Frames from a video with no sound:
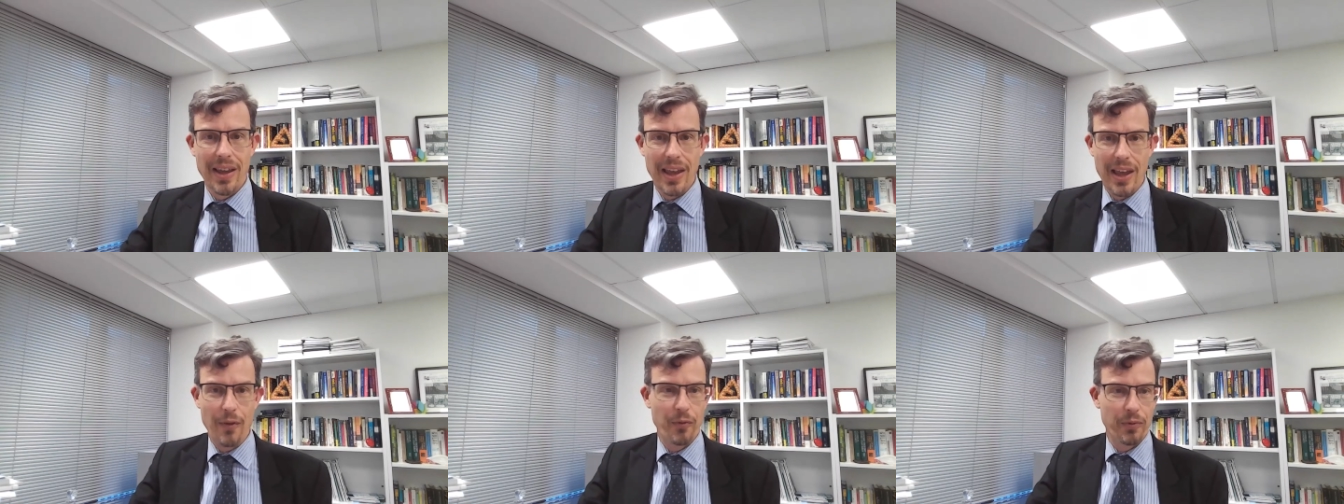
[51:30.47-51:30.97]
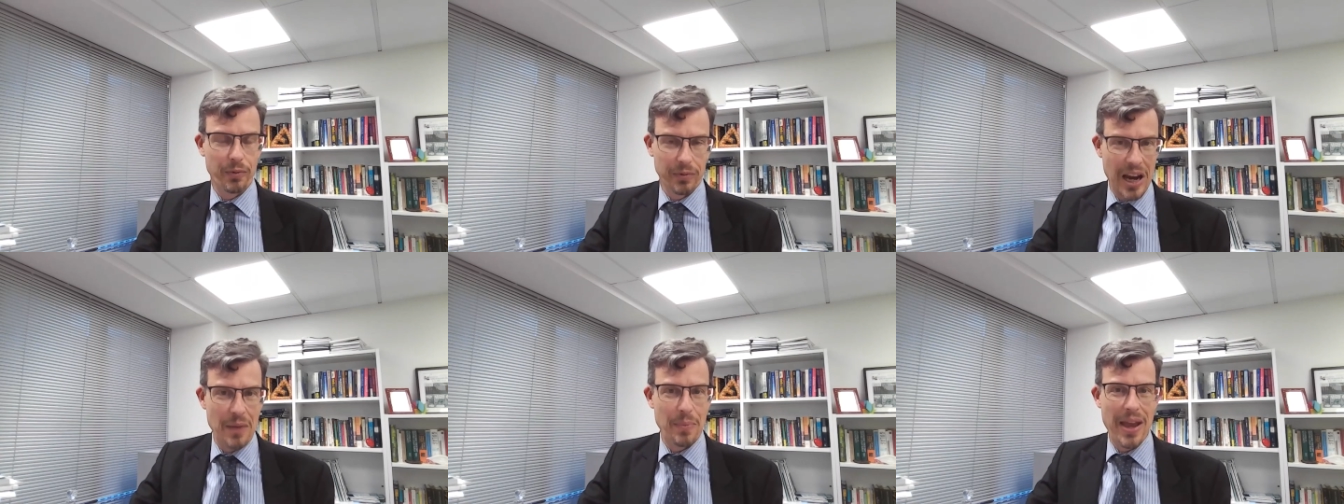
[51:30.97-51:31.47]
If
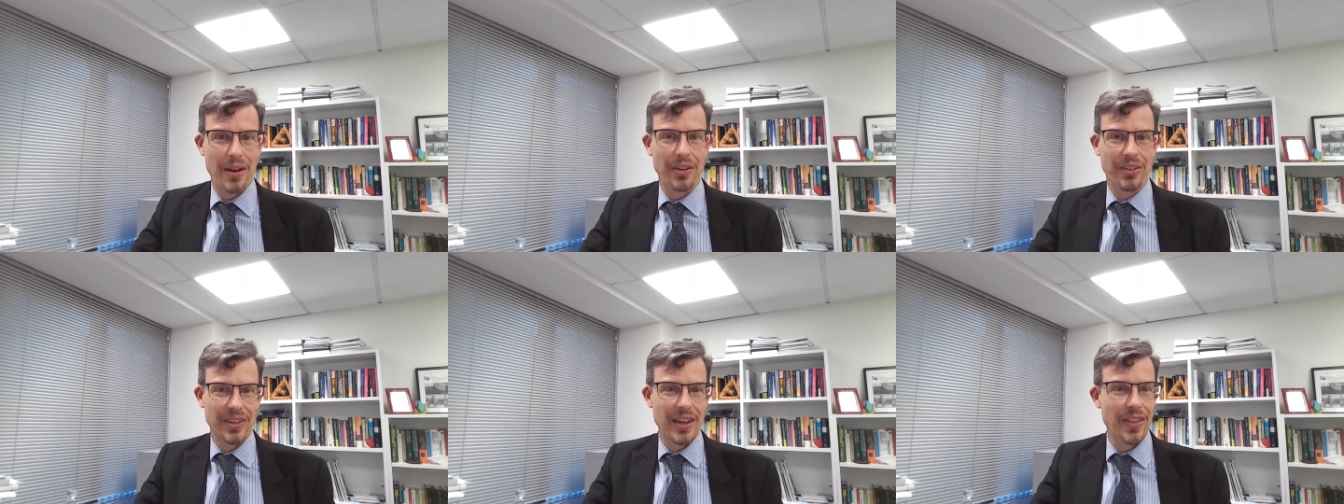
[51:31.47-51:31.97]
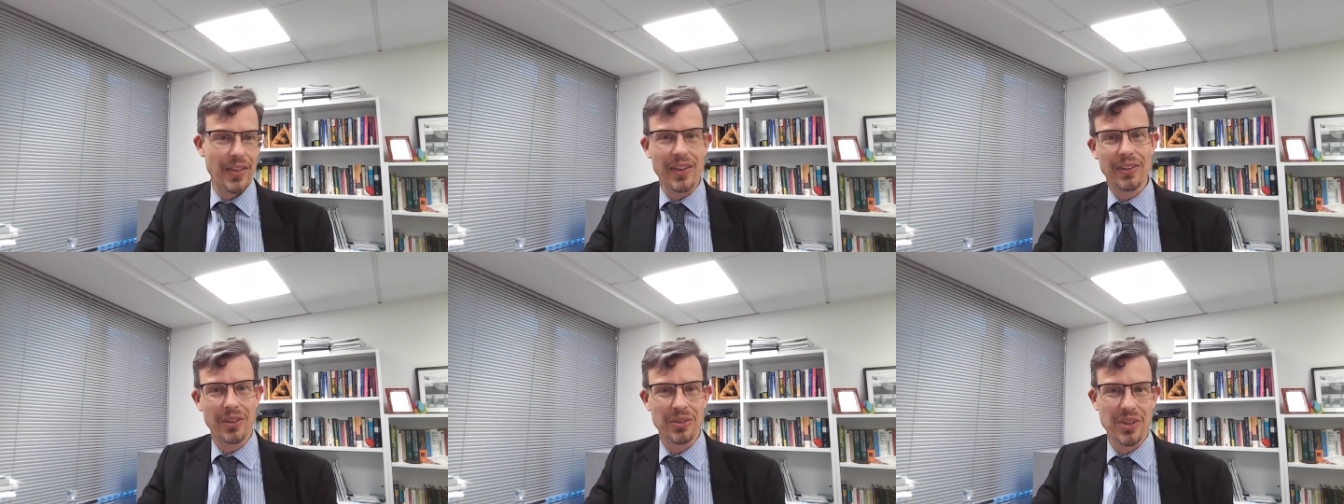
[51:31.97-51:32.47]
ratepayers see that
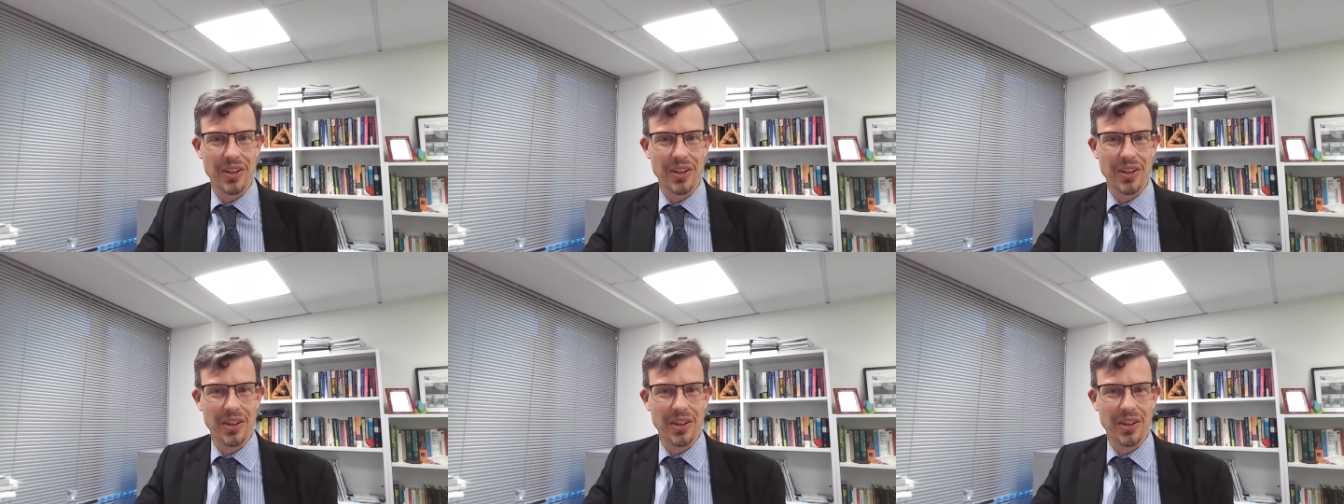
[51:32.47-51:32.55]
this is